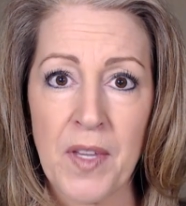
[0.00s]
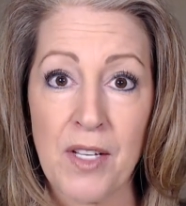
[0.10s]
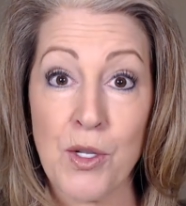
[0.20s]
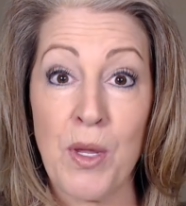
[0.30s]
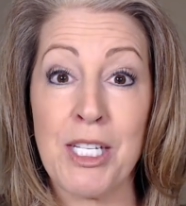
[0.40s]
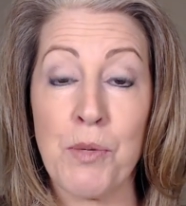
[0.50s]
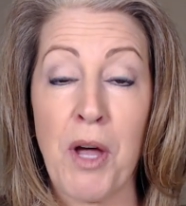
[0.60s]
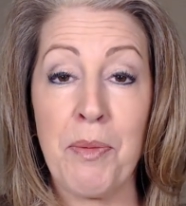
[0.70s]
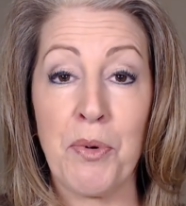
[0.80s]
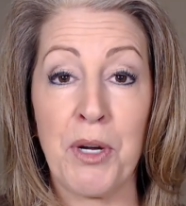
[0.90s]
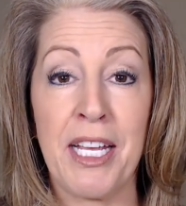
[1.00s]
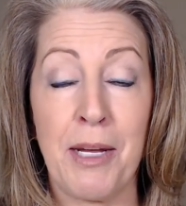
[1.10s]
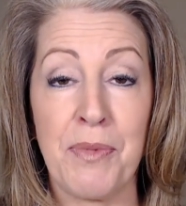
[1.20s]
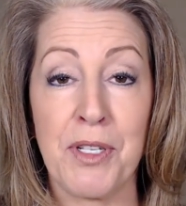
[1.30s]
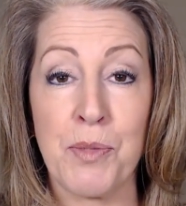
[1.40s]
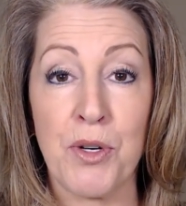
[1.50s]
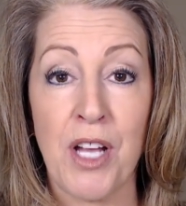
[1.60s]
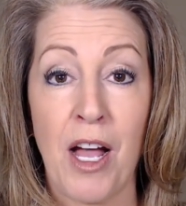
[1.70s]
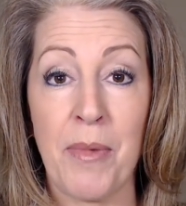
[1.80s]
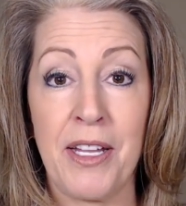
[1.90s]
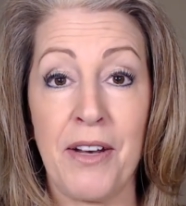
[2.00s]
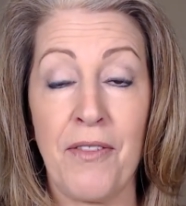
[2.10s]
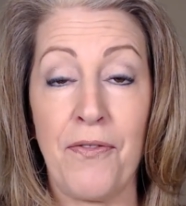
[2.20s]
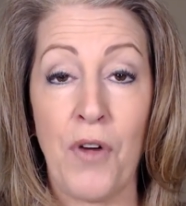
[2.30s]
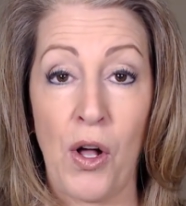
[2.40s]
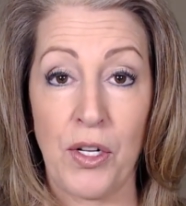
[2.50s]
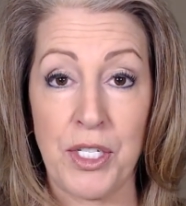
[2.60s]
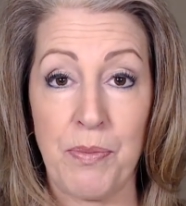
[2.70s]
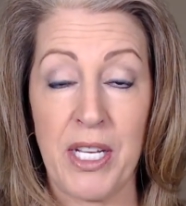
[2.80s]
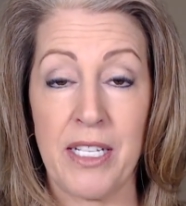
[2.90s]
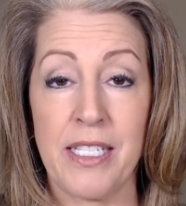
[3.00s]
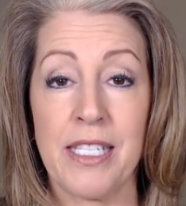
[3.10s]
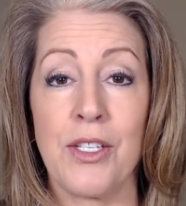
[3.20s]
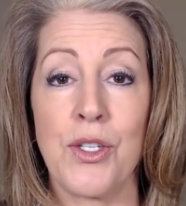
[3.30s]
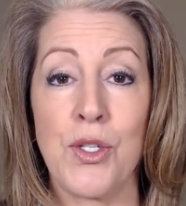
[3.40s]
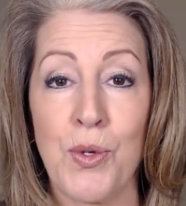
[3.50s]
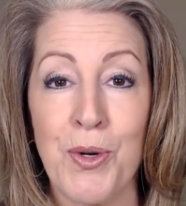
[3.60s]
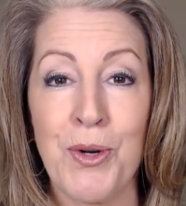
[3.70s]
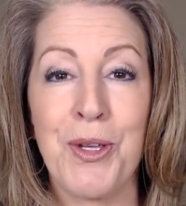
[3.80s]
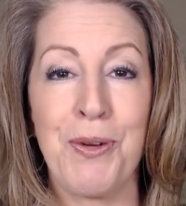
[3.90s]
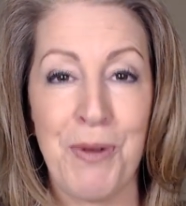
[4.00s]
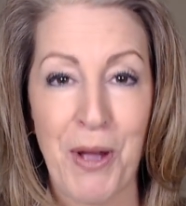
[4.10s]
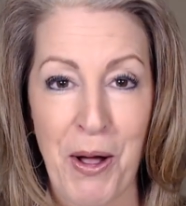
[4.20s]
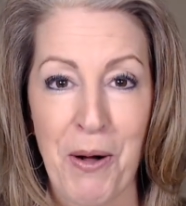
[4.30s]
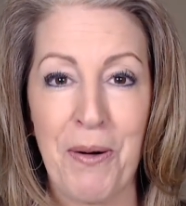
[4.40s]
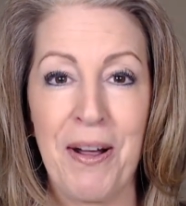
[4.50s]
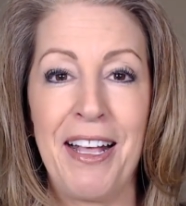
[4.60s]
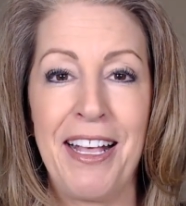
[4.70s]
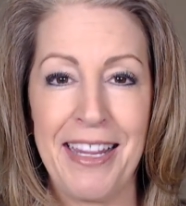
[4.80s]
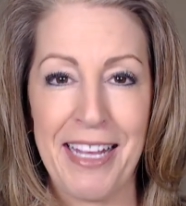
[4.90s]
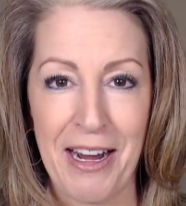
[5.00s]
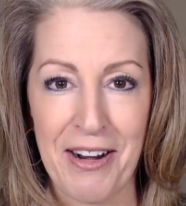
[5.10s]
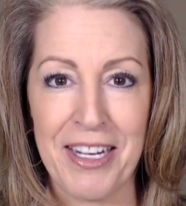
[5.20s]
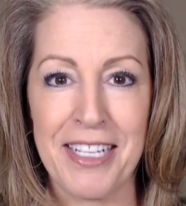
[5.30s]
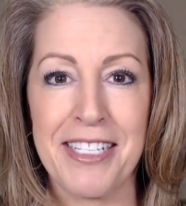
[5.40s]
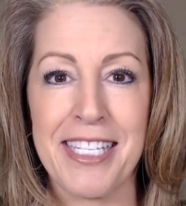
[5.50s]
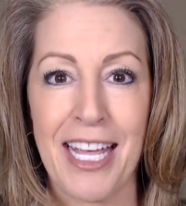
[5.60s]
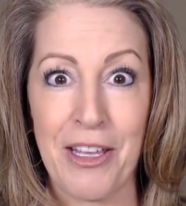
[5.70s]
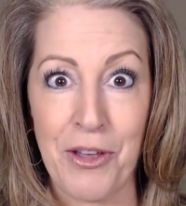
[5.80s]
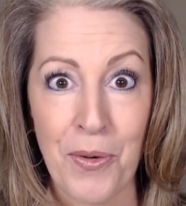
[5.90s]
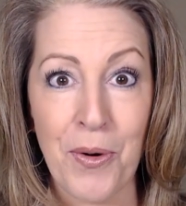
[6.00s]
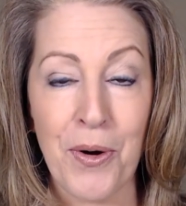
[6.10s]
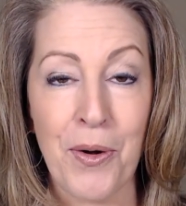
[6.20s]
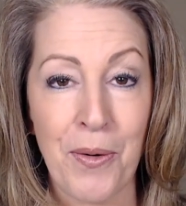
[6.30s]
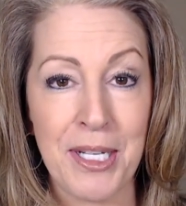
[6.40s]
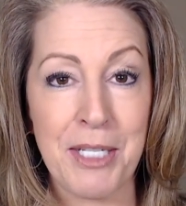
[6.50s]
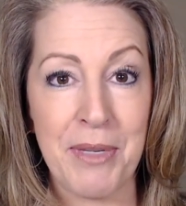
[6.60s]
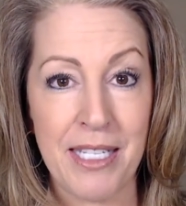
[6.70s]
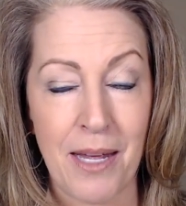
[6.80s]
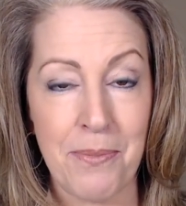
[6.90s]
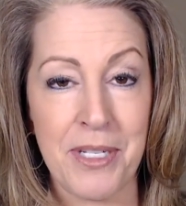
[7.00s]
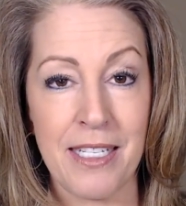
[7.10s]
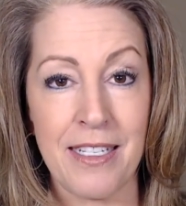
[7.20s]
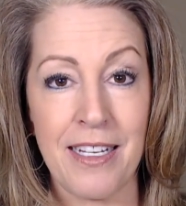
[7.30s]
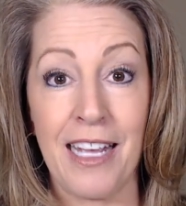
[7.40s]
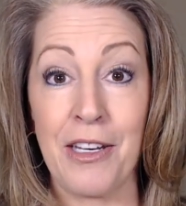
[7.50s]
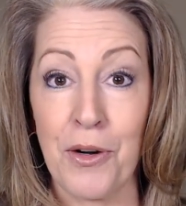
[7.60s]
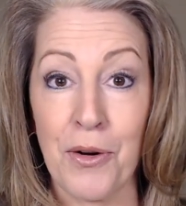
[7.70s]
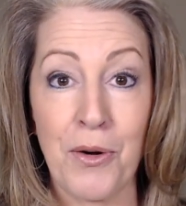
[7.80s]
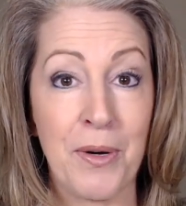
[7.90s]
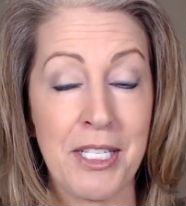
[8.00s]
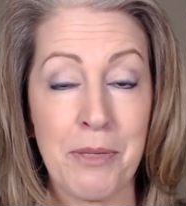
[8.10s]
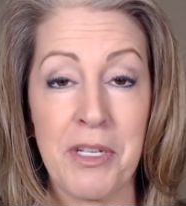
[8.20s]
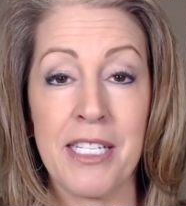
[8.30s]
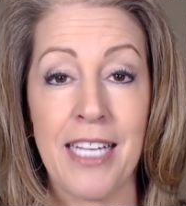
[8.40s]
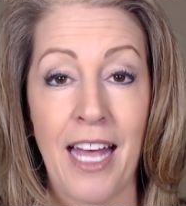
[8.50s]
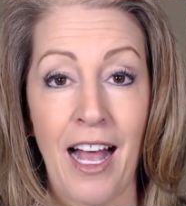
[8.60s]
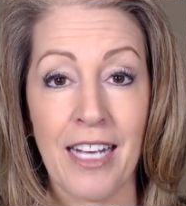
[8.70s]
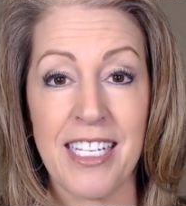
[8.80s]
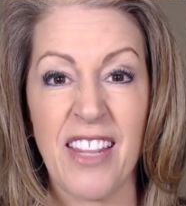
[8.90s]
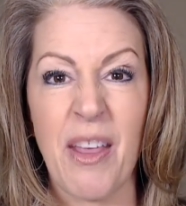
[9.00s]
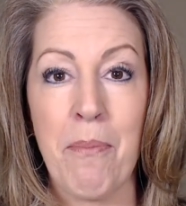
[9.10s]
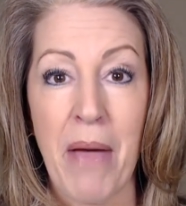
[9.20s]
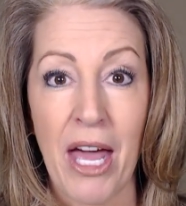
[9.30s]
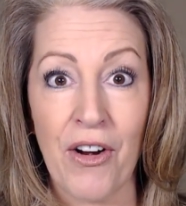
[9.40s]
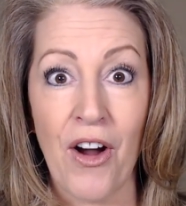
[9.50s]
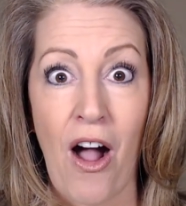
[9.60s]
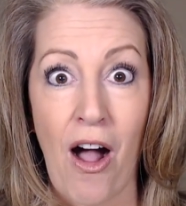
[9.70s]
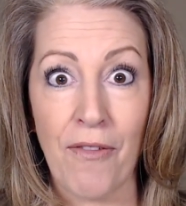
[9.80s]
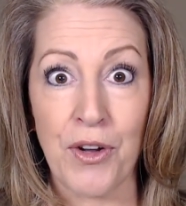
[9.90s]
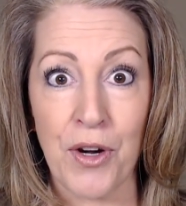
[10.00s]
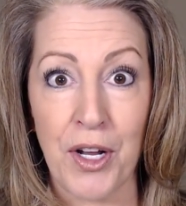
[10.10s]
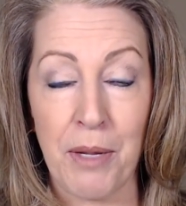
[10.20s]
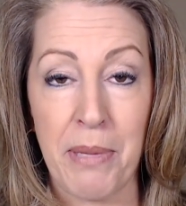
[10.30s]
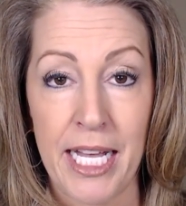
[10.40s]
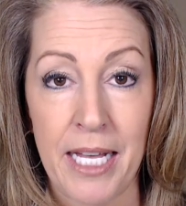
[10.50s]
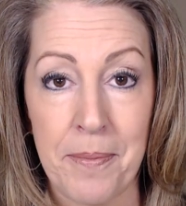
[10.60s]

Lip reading: So that's why I'm bringing up this predominant fault, because the sooner you know the areas that you're going to be tempted and you're going to be attacked, the better off you're going to be.